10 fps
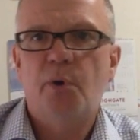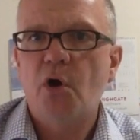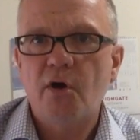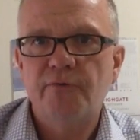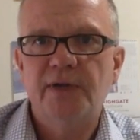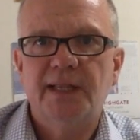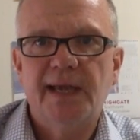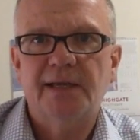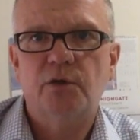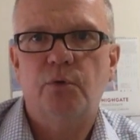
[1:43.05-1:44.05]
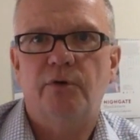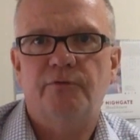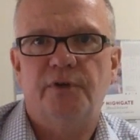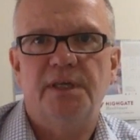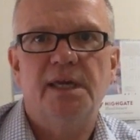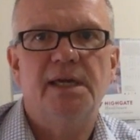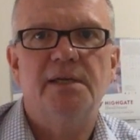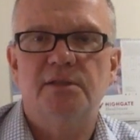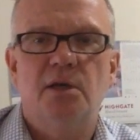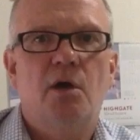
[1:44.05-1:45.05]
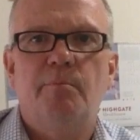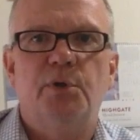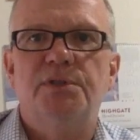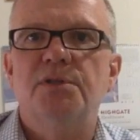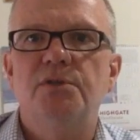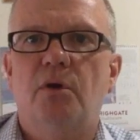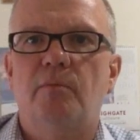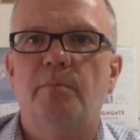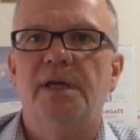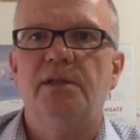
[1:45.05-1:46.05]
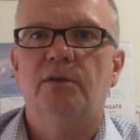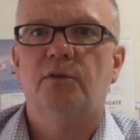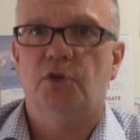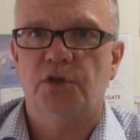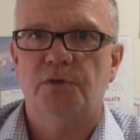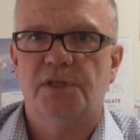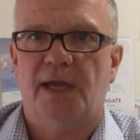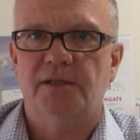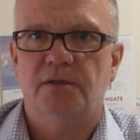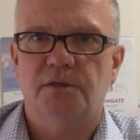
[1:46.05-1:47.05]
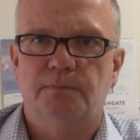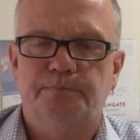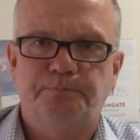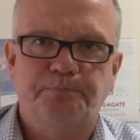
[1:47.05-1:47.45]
perfectly adequate for years but does not meet the new standards.